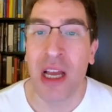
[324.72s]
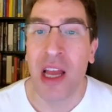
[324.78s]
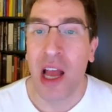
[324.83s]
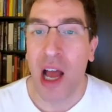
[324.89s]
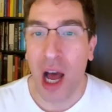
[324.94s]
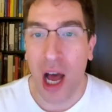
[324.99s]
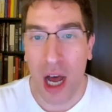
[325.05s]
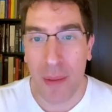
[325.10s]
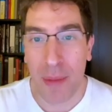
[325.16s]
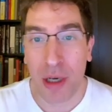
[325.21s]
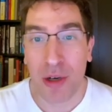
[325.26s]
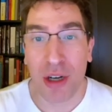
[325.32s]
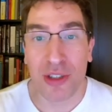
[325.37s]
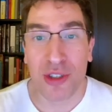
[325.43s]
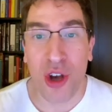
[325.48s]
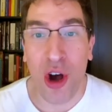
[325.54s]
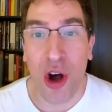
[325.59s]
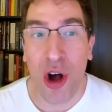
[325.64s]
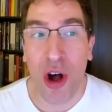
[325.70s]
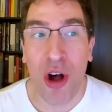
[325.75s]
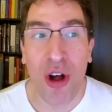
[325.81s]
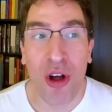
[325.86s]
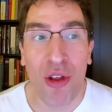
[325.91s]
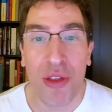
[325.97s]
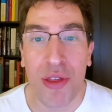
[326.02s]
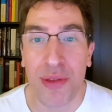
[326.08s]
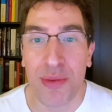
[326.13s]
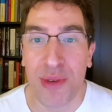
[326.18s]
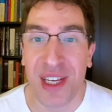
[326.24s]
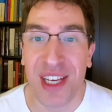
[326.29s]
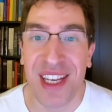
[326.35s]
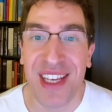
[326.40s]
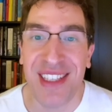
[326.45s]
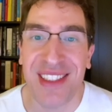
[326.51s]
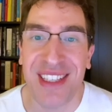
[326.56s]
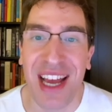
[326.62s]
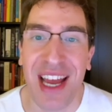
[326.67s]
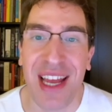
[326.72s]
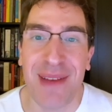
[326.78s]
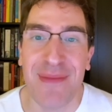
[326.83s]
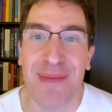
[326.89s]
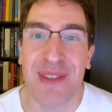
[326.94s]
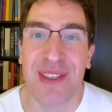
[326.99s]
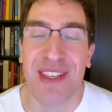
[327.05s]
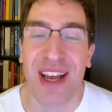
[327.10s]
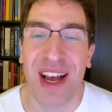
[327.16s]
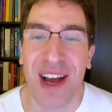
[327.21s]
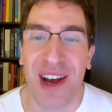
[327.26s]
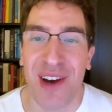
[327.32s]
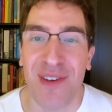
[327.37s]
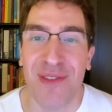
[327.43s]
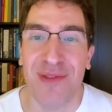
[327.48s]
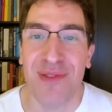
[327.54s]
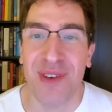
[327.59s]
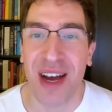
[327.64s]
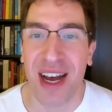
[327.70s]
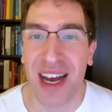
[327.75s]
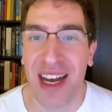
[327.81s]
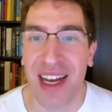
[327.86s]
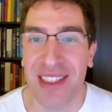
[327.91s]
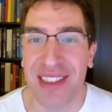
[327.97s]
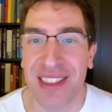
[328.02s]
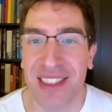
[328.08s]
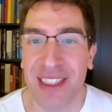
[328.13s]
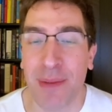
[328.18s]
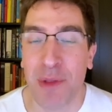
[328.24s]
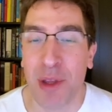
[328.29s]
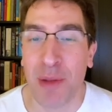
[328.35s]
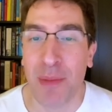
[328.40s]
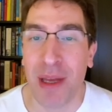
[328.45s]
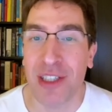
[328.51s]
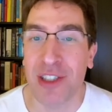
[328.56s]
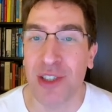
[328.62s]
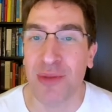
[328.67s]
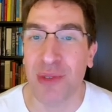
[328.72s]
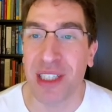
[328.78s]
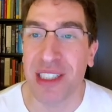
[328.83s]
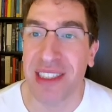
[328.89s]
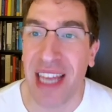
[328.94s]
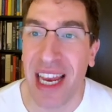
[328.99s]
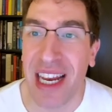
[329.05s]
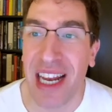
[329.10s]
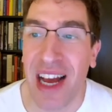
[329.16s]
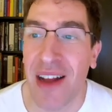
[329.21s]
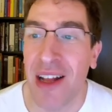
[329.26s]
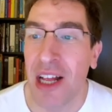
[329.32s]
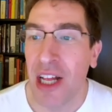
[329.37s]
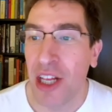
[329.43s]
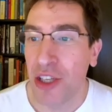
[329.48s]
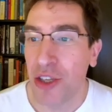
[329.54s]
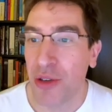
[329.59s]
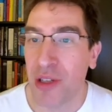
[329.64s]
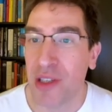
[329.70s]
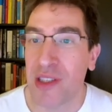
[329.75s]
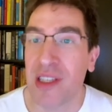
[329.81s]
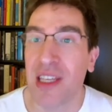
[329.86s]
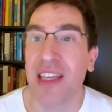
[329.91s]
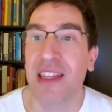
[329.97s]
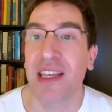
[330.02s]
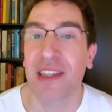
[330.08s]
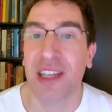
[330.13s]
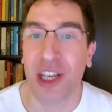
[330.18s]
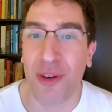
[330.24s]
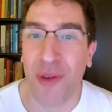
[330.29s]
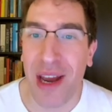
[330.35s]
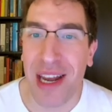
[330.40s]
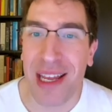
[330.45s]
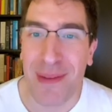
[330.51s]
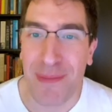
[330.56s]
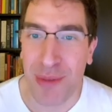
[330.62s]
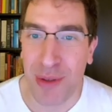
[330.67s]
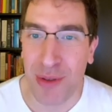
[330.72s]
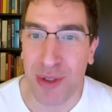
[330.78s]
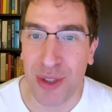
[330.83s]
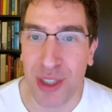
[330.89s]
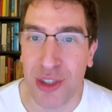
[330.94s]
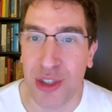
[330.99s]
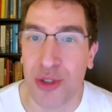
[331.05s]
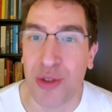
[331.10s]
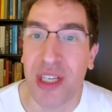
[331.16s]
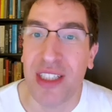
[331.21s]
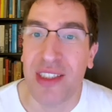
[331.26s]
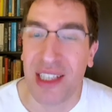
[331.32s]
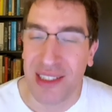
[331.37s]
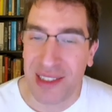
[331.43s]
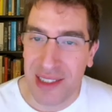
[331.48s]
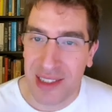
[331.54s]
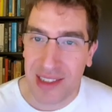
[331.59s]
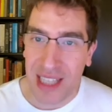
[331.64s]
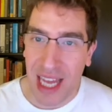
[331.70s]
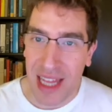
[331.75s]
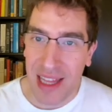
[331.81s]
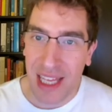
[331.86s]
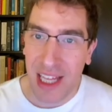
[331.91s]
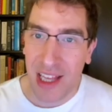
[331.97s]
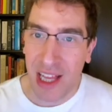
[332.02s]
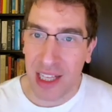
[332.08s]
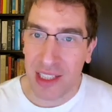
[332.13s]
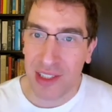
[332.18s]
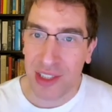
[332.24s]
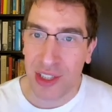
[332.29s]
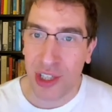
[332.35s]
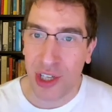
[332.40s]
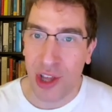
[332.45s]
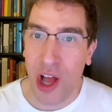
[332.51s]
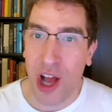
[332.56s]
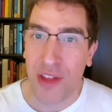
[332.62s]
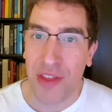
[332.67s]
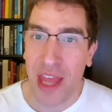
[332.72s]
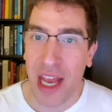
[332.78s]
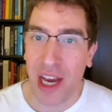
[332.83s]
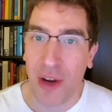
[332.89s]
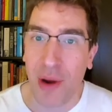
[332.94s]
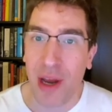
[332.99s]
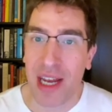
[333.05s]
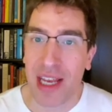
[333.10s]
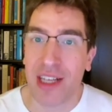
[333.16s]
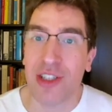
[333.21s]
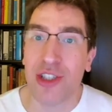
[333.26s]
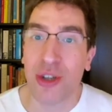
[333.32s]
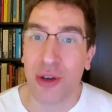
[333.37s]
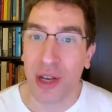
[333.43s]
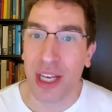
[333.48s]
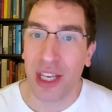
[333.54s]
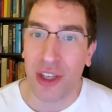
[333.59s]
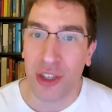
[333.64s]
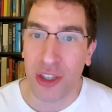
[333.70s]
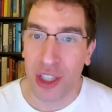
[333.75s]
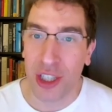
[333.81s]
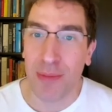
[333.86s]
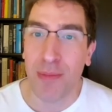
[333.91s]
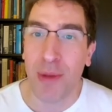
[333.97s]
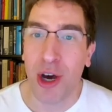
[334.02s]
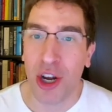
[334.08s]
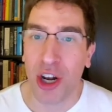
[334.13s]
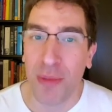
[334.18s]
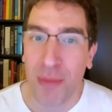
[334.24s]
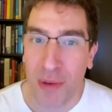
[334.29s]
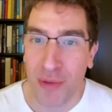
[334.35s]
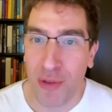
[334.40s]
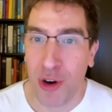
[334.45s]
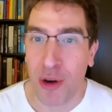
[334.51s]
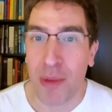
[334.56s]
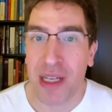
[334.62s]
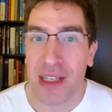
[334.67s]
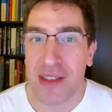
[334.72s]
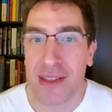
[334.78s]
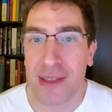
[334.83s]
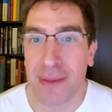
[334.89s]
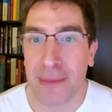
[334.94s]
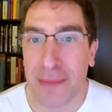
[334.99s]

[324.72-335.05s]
Across all three types of supplementary data, you can see that the gradient boosted trees is tightly clustered along that gradient, showing good model performance.